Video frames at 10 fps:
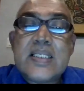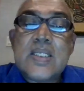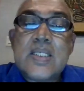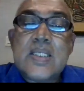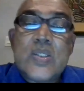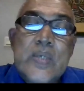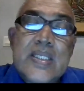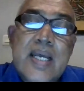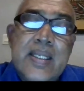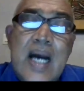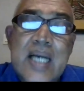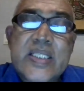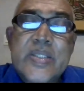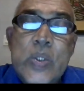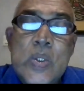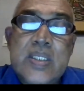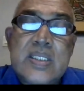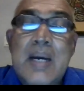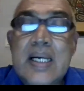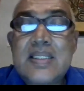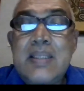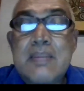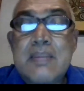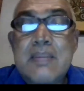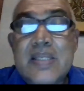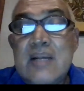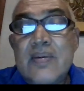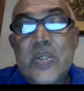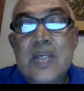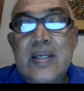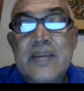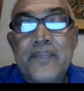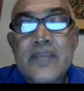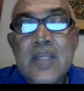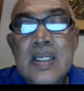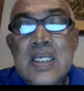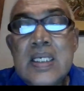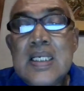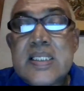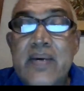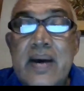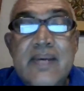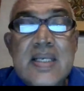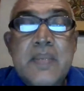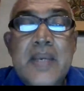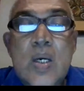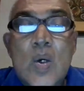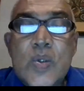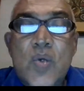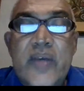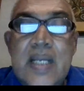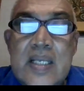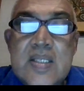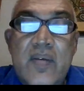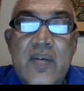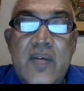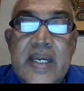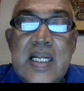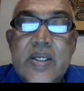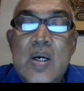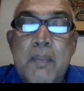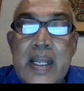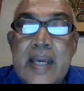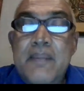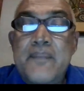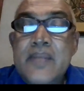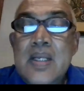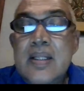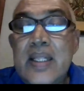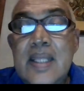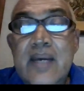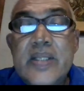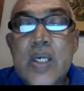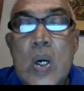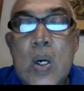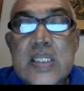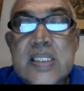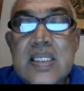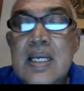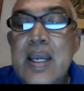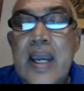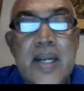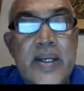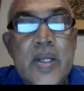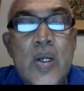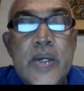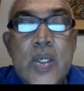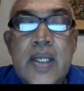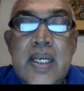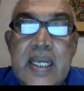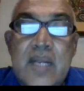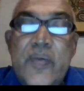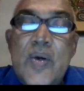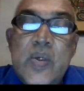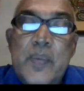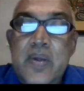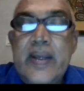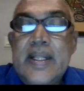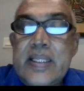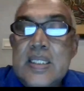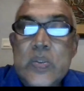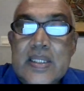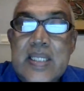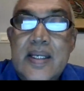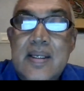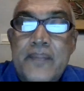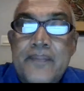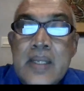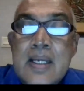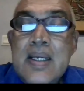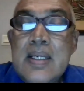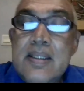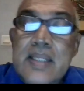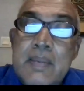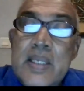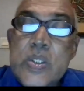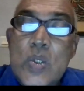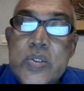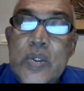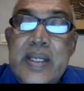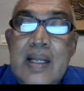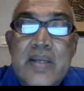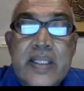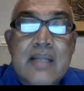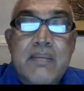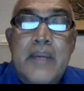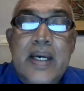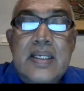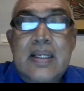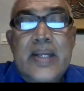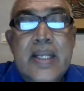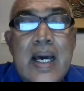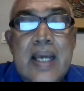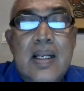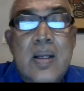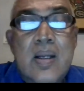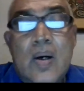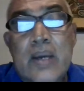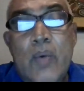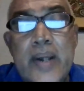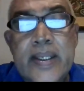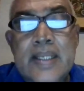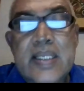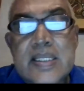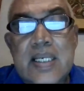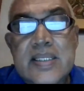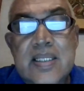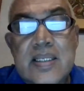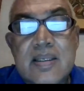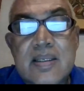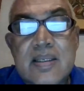the suicide in hushed tones amongst themselves only. Survivors may go through feelings of guilt or blame that they were the cause and did not do the needful to prevent the suicide. They may choose to deal with it by denial or avoiding discussing it.